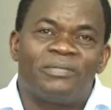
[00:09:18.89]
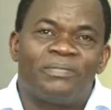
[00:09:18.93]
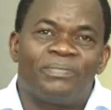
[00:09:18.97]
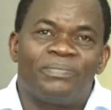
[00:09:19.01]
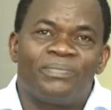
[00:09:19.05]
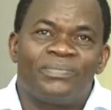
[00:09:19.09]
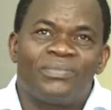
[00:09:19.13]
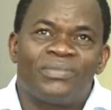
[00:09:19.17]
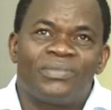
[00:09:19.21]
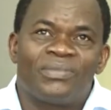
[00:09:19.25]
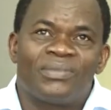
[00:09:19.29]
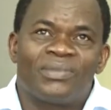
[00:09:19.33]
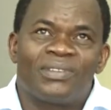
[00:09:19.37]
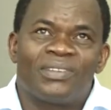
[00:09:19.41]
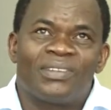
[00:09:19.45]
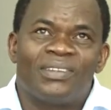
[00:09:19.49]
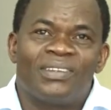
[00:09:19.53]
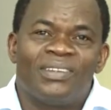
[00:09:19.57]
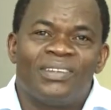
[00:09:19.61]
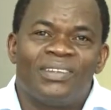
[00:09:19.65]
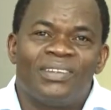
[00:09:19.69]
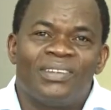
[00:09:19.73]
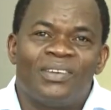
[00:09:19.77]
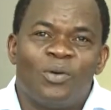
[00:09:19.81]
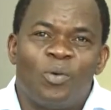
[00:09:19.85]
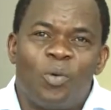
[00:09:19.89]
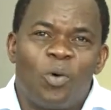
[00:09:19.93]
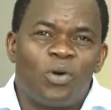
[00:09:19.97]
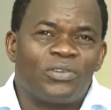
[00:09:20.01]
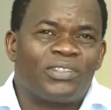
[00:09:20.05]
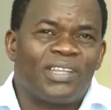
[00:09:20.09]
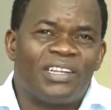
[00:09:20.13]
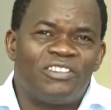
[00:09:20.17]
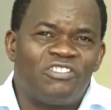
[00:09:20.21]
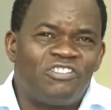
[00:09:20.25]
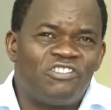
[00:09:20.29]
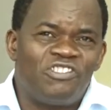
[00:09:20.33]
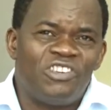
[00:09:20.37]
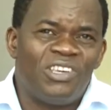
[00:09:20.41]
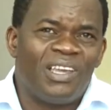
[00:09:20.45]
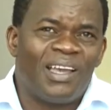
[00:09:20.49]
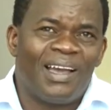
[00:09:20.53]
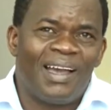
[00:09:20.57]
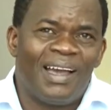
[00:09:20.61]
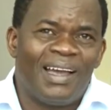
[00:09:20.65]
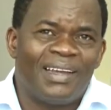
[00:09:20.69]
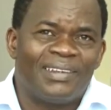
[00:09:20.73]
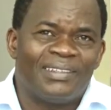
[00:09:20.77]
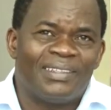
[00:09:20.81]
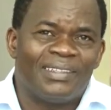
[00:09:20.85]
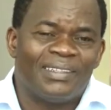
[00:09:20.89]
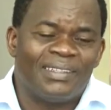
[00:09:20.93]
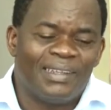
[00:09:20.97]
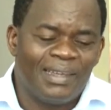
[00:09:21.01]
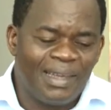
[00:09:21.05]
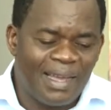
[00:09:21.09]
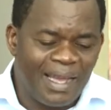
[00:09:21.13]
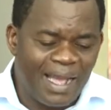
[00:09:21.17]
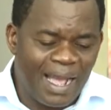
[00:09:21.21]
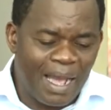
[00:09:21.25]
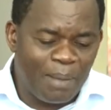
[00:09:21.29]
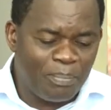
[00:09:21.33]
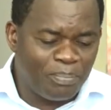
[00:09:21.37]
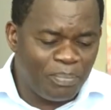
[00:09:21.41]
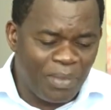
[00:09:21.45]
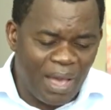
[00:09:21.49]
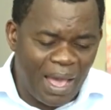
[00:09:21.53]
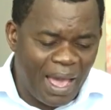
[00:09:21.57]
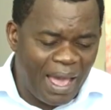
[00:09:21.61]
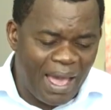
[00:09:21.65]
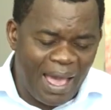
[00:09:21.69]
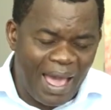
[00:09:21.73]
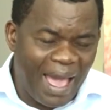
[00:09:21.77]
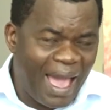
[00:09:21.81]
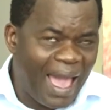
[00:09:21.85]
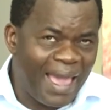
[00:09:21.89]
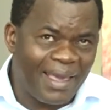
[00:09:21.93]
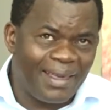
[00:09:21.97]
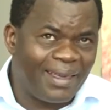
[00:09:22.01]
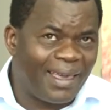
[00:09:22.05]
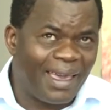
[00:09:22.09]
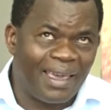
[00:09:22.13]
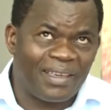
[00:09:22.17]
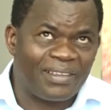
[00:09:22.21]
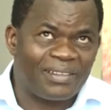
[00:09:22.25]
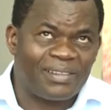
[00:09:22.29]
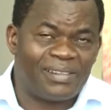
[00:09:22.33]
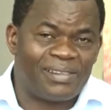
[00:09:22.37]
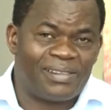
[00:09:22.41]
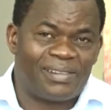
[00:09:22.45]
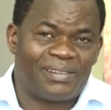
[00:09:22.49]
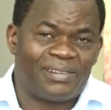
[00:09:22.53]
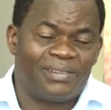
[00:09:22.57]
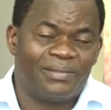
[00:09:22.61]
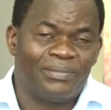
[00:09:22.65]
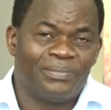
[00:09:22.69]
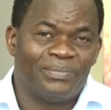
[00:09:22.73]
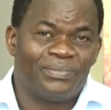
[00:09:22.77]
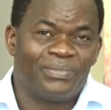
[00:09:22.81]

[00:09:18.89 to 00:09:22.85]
what had she heard? I guess